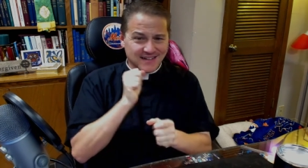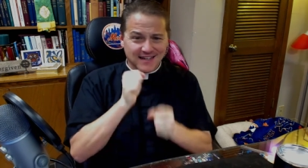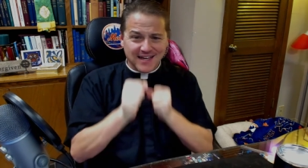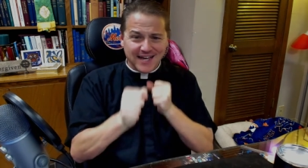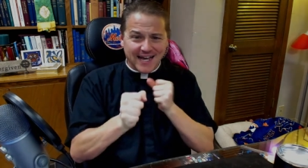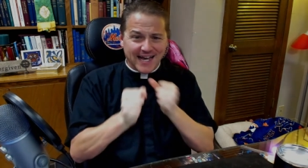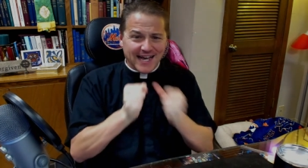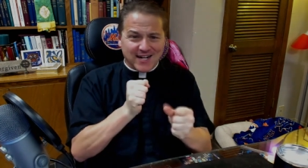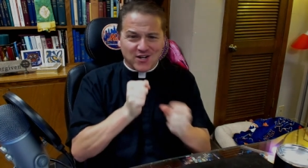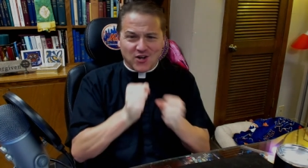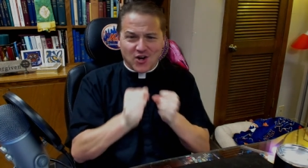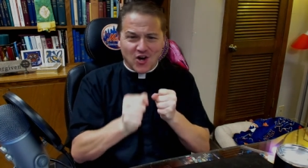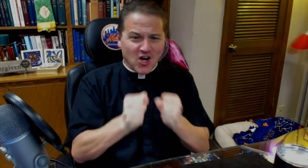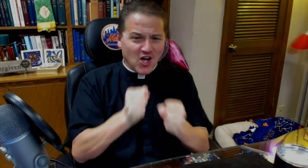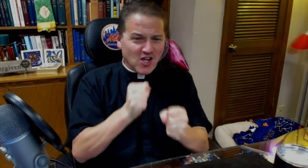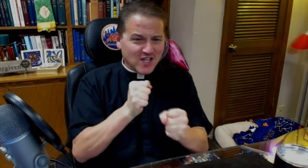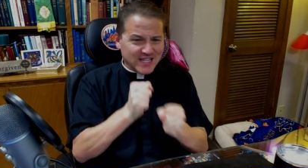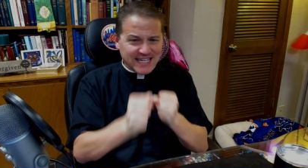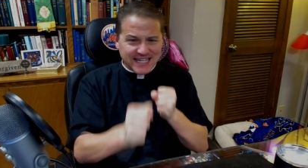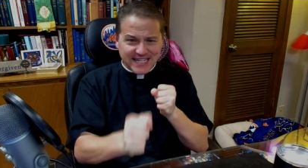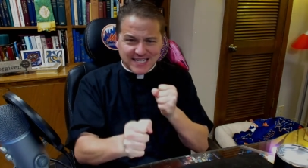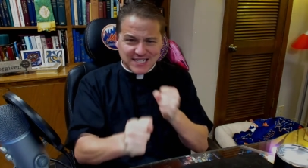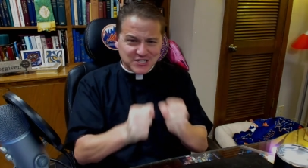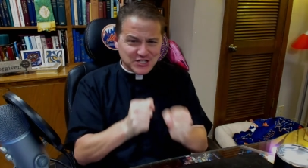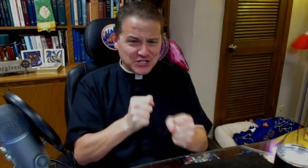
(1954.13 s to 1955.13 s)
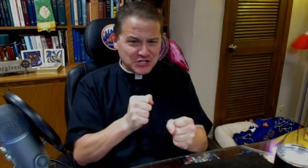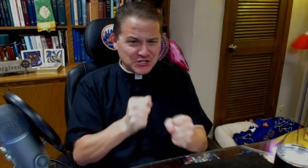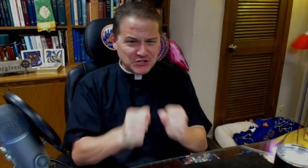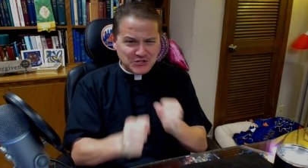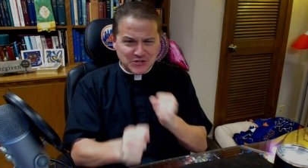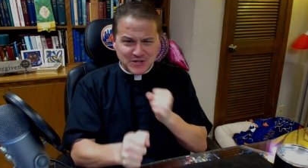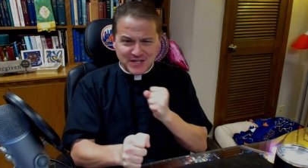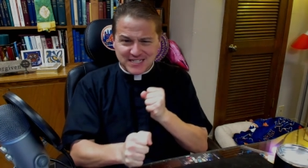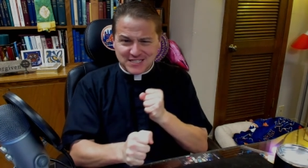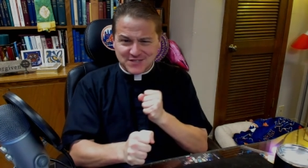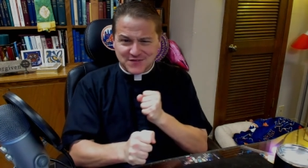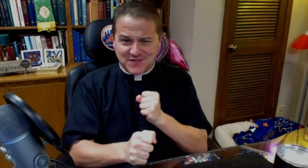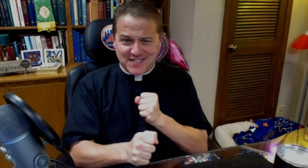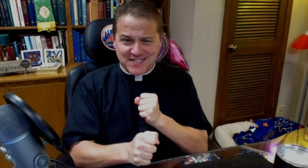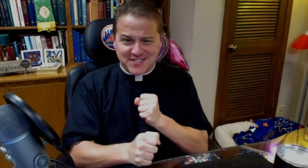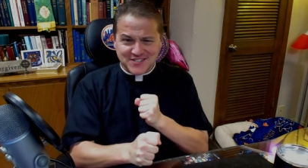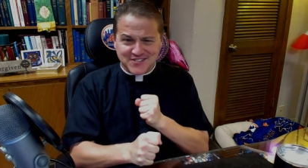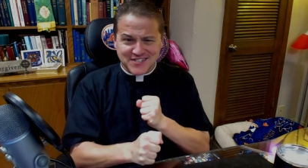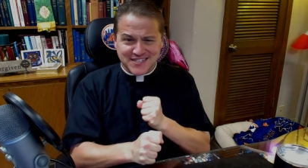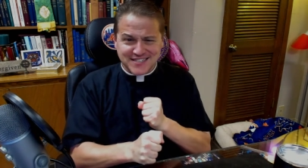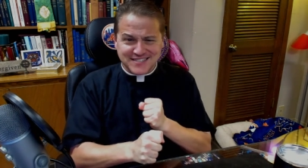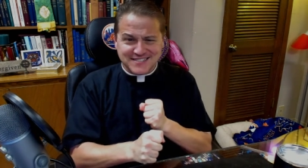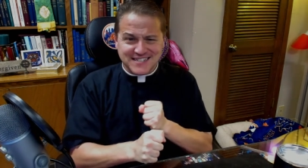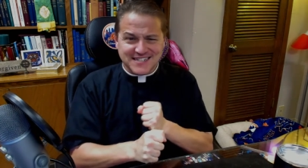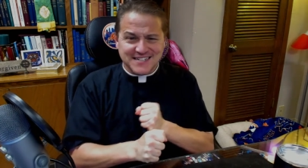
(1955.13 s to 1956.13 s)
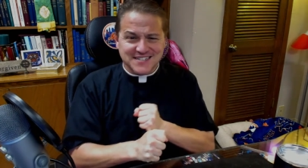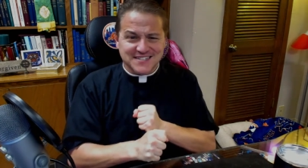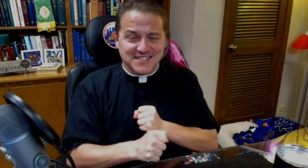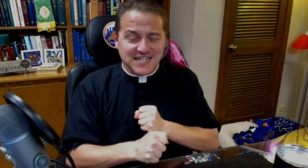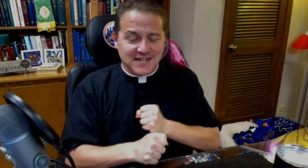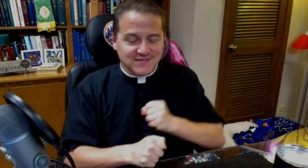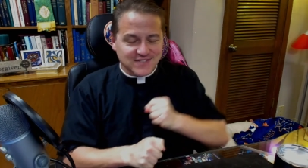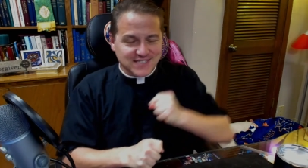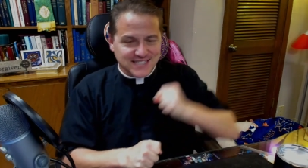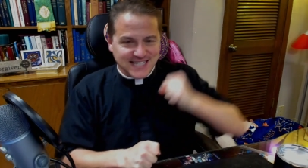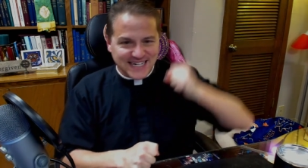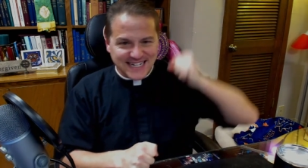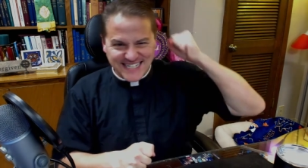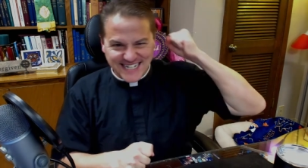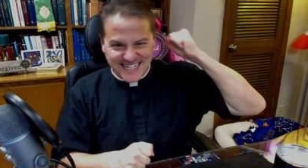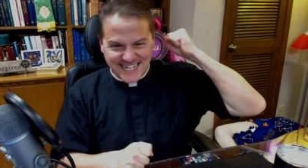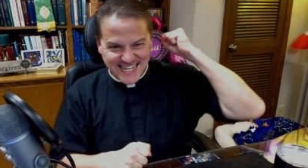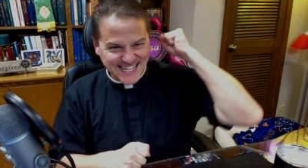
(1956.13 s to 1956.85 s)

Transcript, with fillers: and all he can do is finish sixteen and seventeen.